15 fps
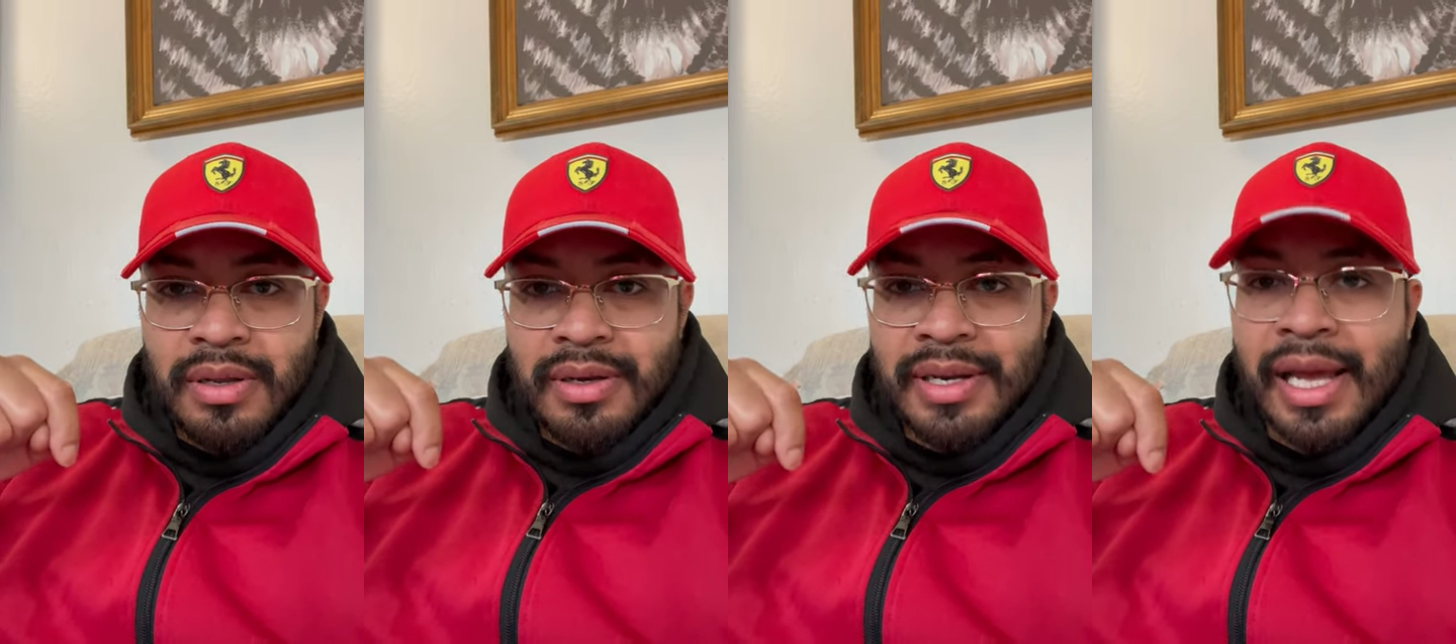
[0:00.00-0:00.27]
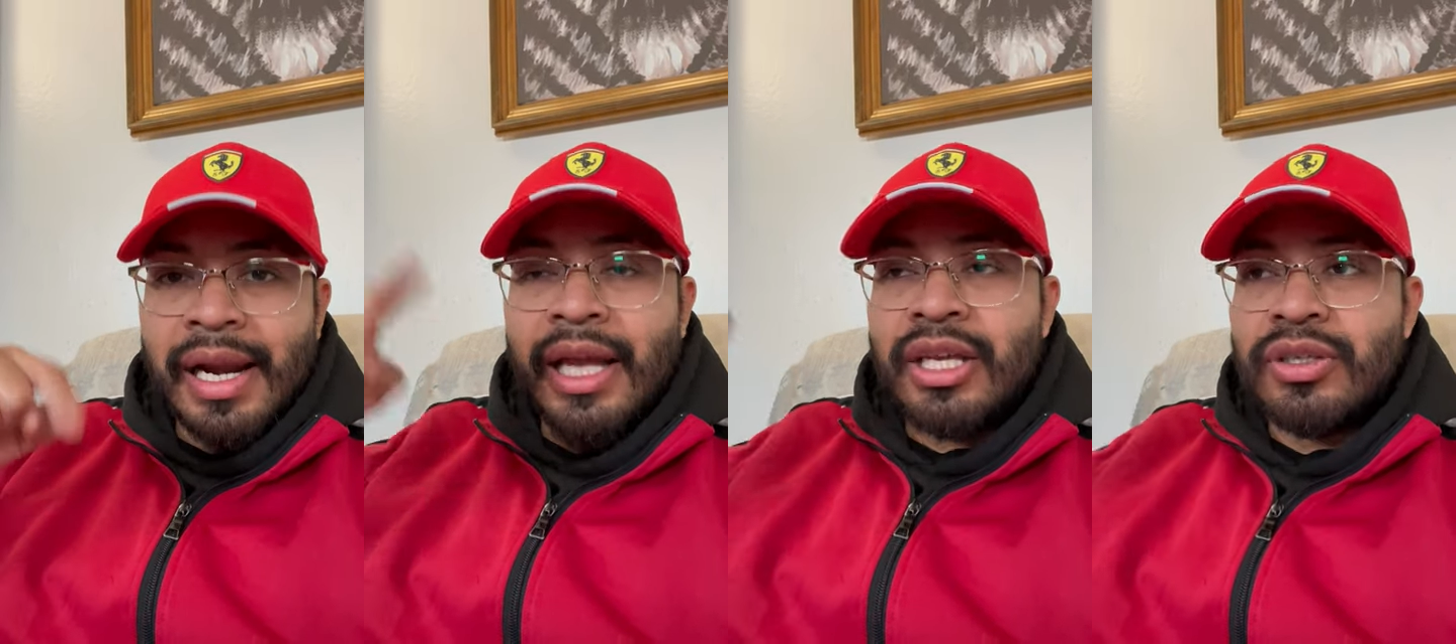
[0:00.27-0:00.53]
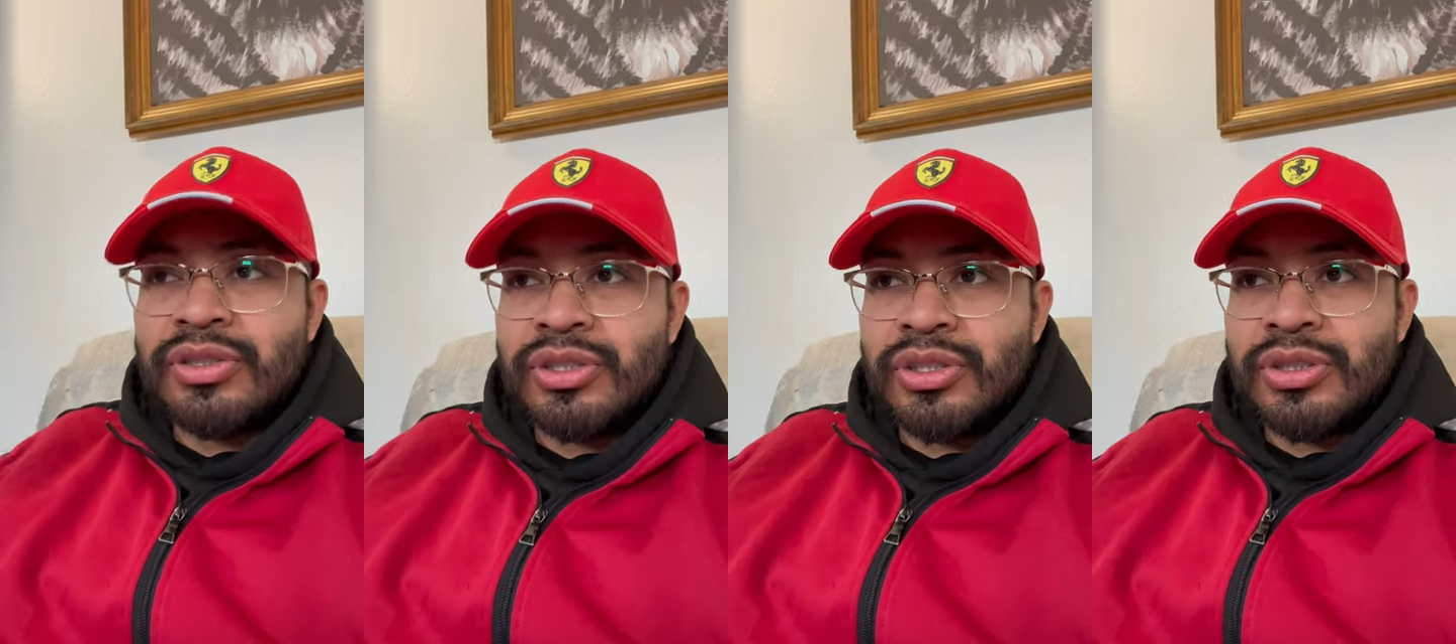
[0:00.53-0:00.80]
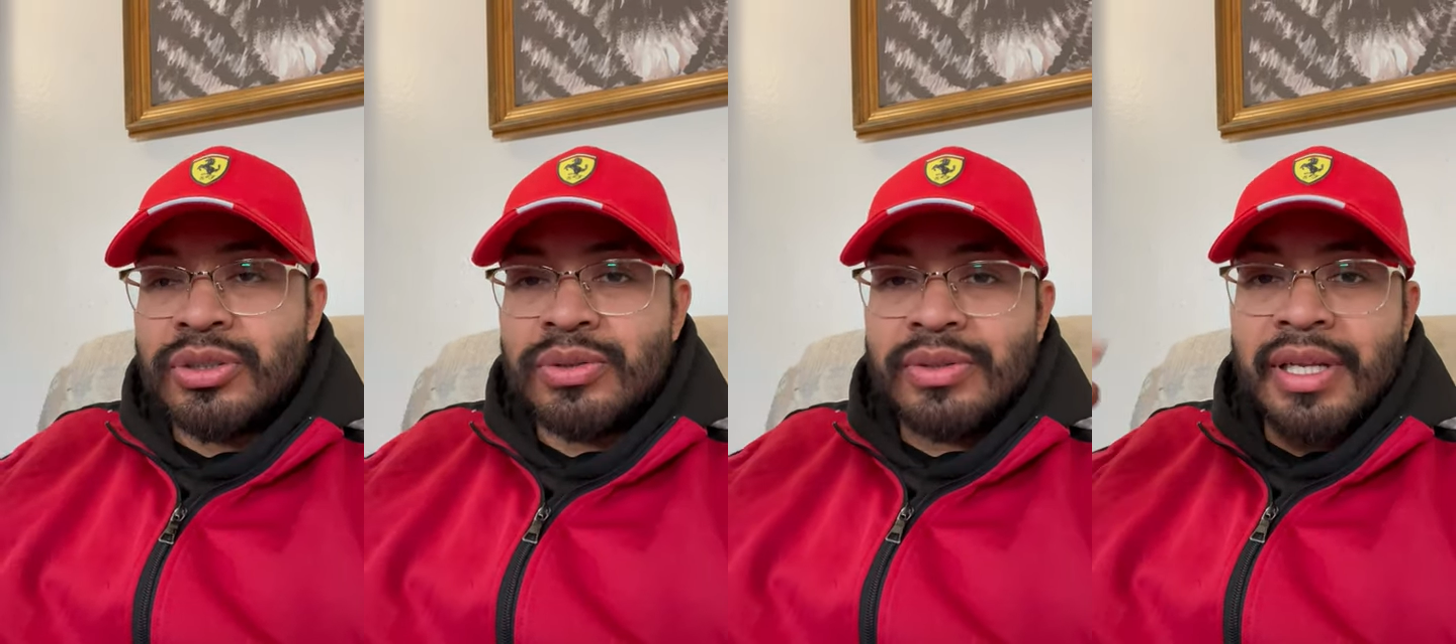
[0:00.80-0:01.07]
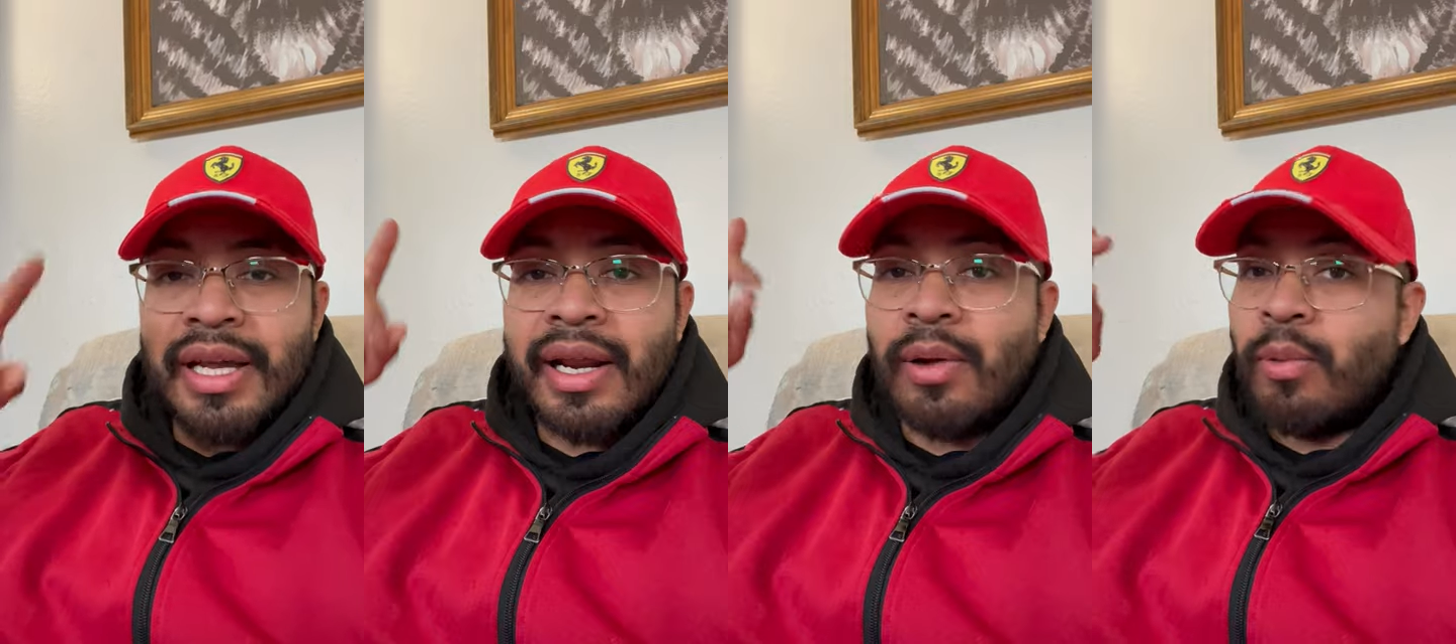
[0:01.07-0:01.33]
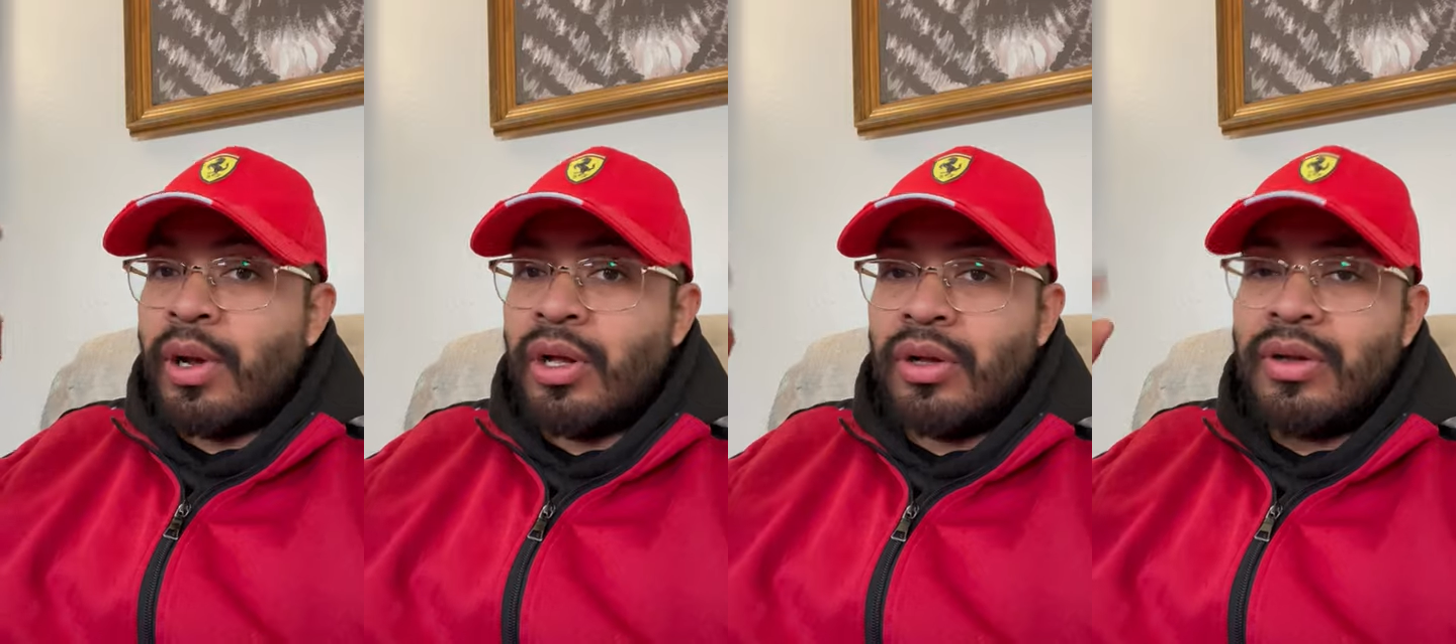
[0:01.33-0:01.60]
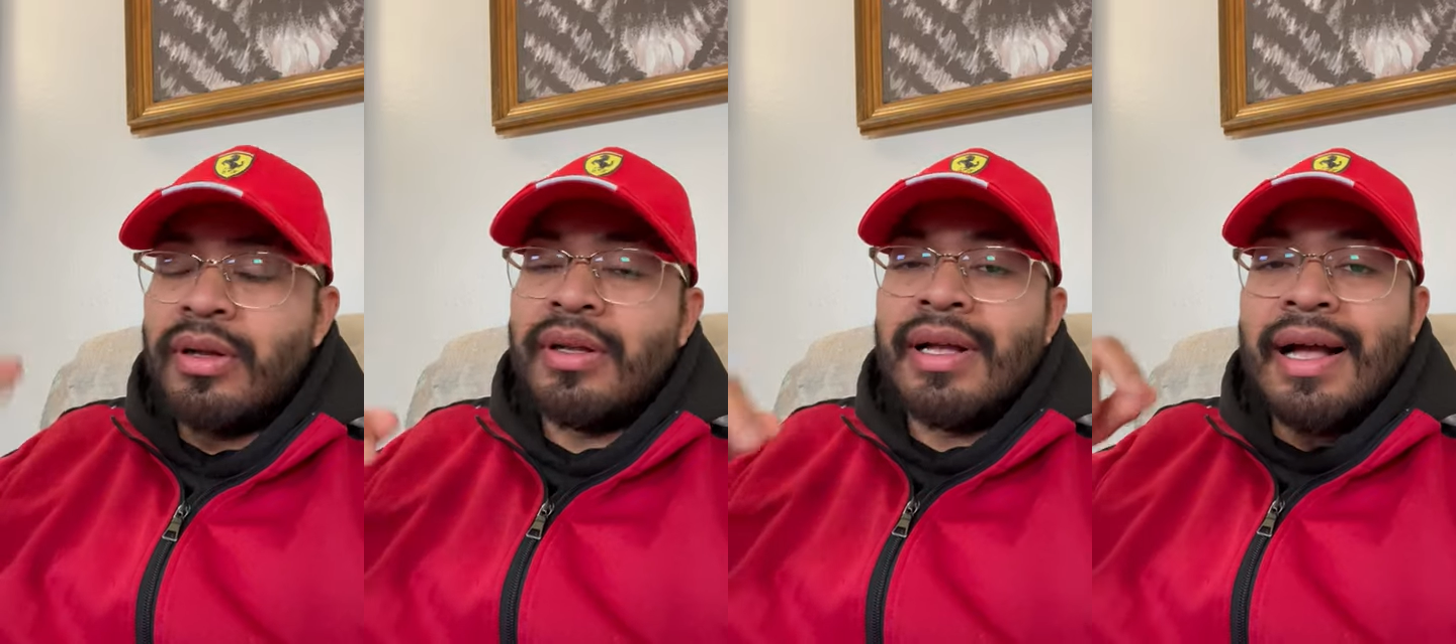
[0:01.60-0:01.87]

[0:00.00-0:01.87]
Not I used to, not I will.